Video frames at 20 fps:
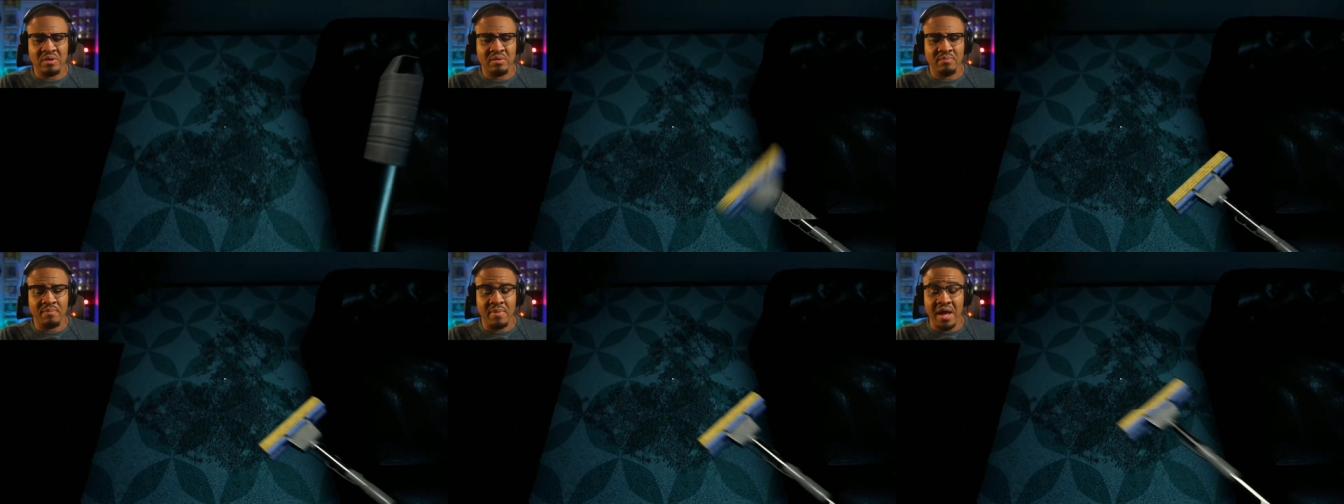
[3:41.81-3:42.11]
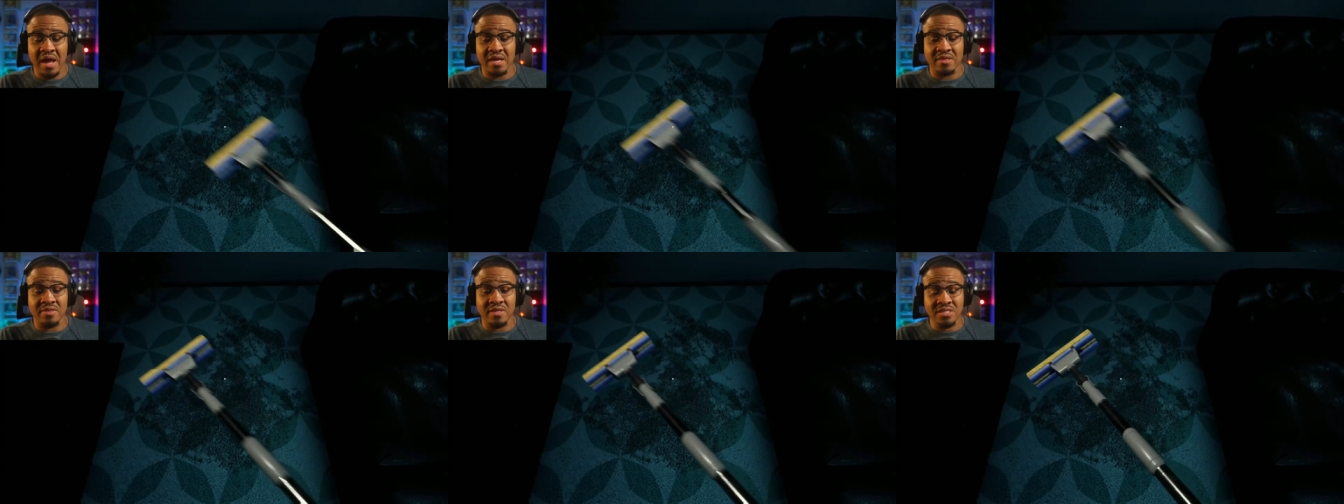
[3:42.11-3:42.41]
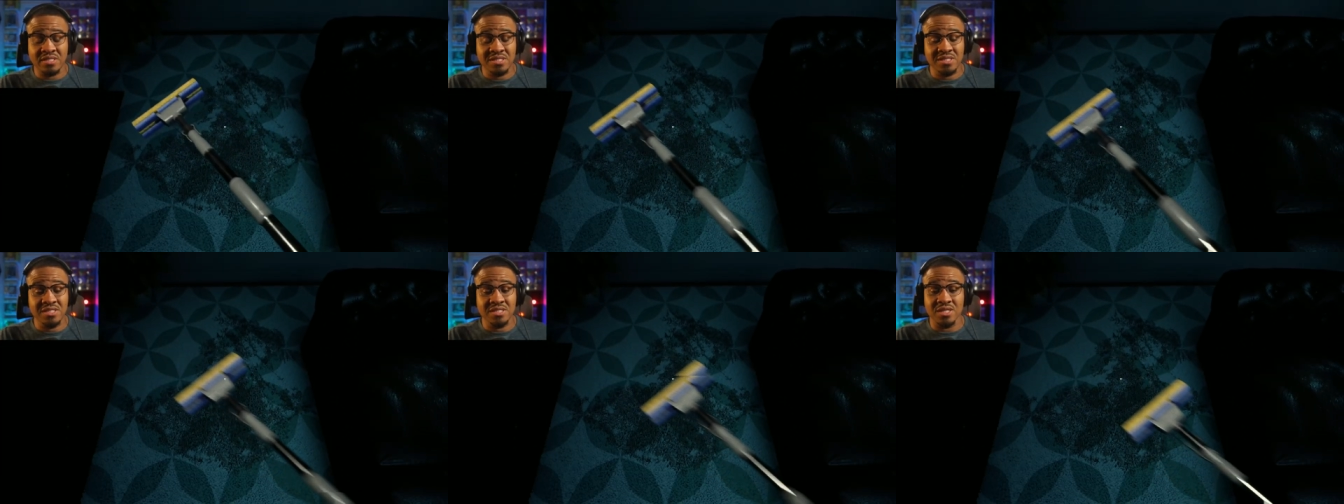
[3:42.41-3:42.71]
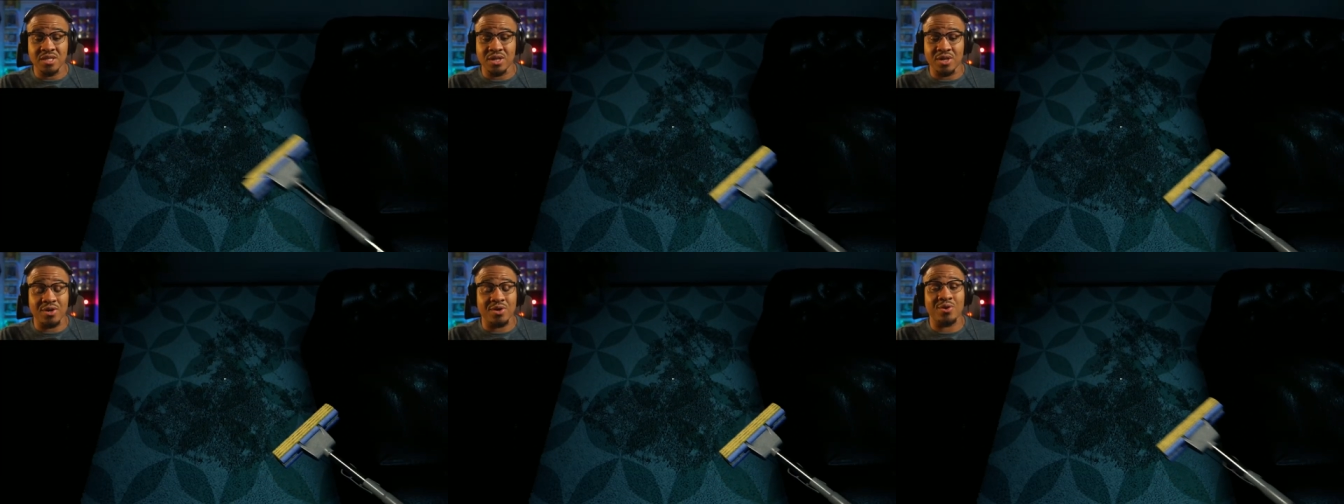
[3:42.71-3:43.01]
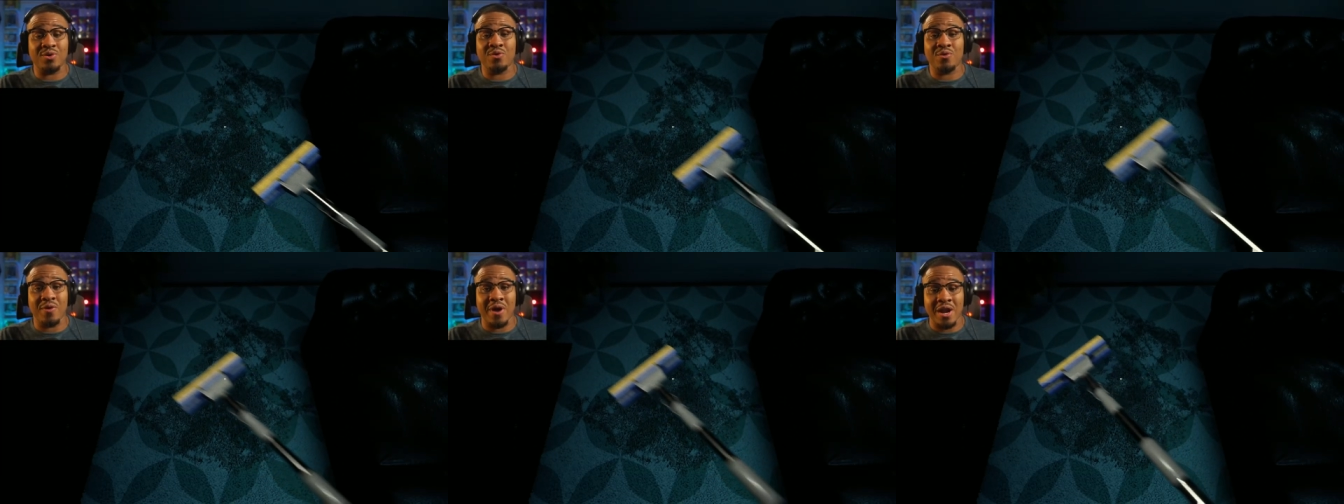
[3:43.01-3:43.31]
man, this is an
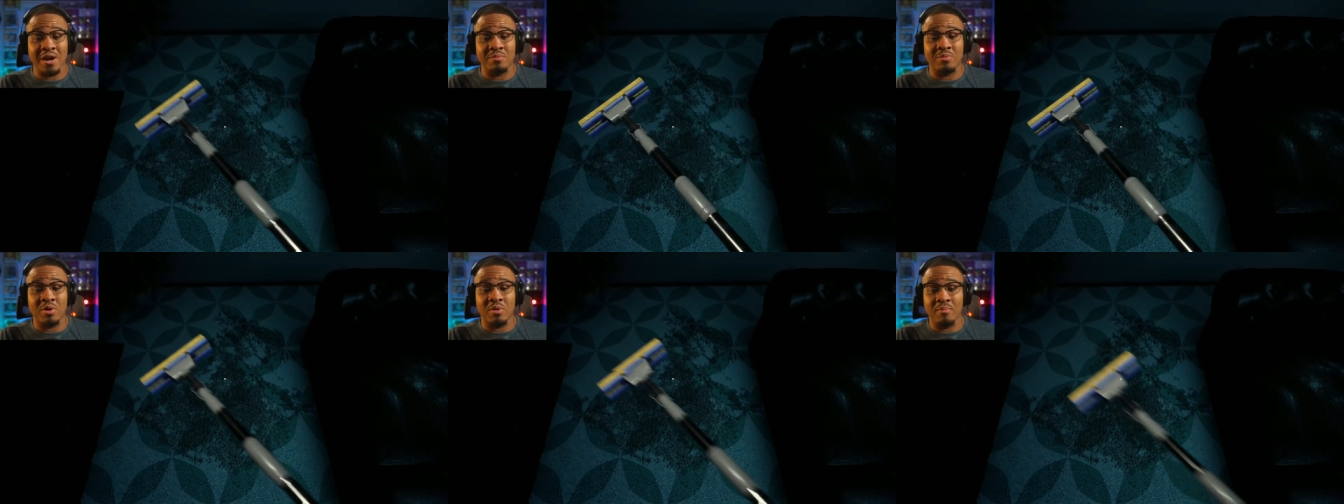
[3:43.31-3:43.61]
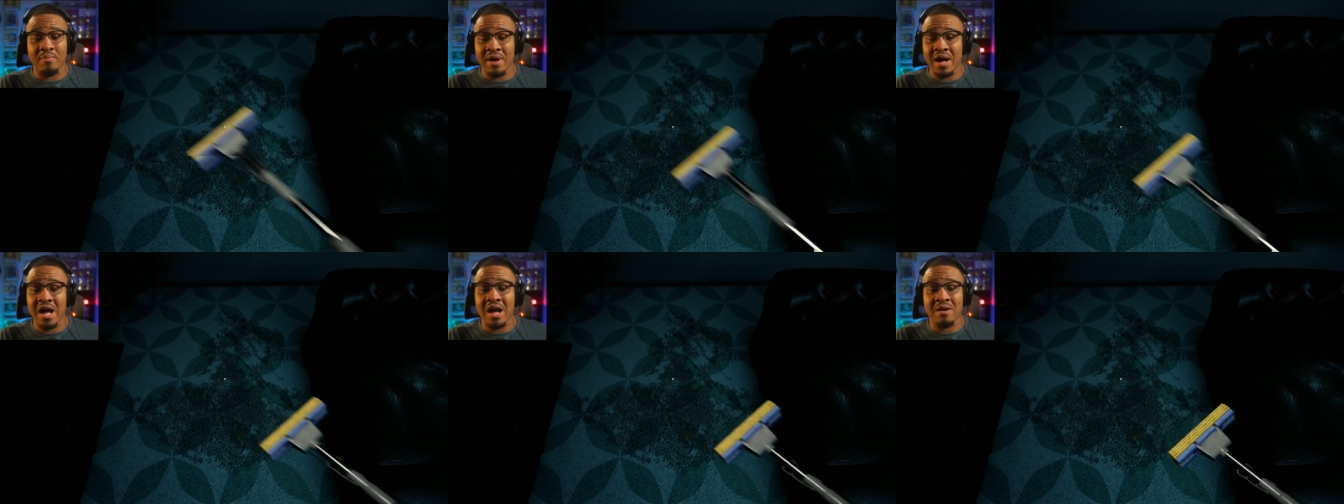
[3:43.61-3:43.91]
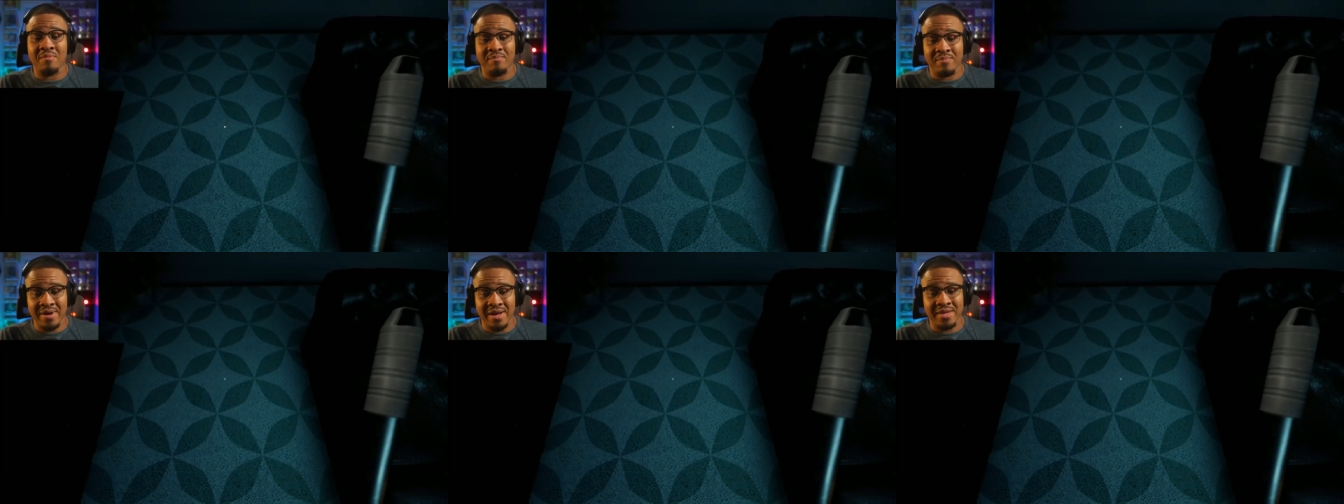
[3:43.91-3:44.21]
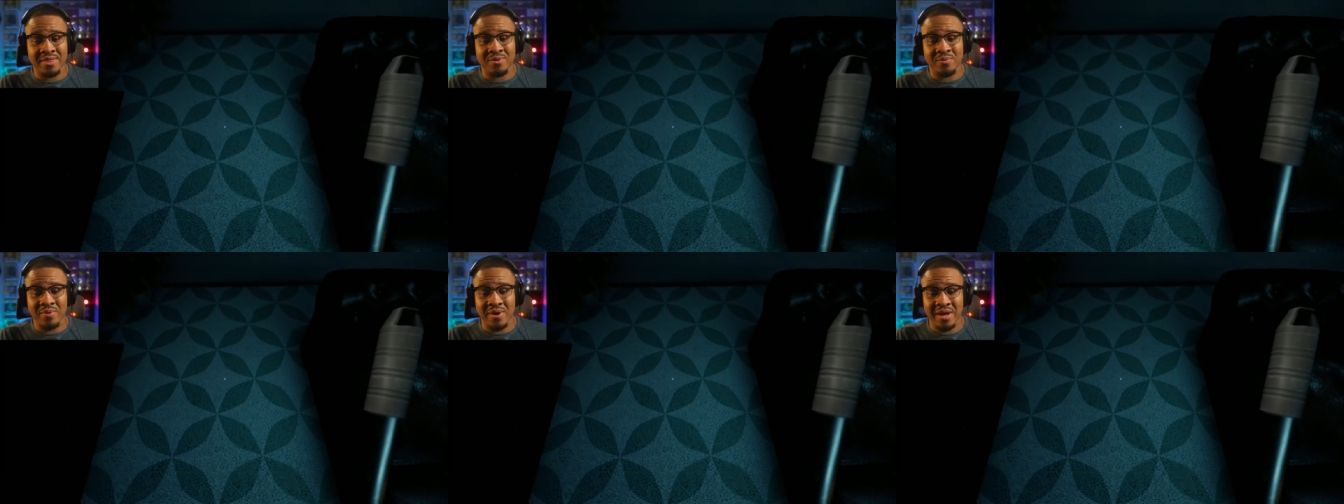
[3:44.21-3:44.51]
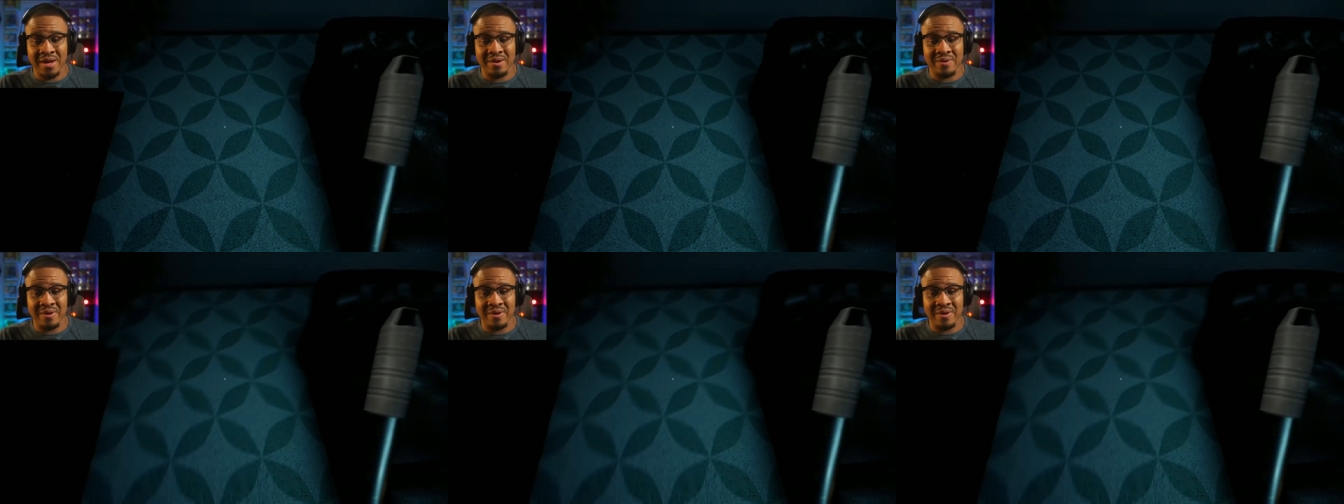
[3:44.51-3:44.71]
incredible mop, by the way.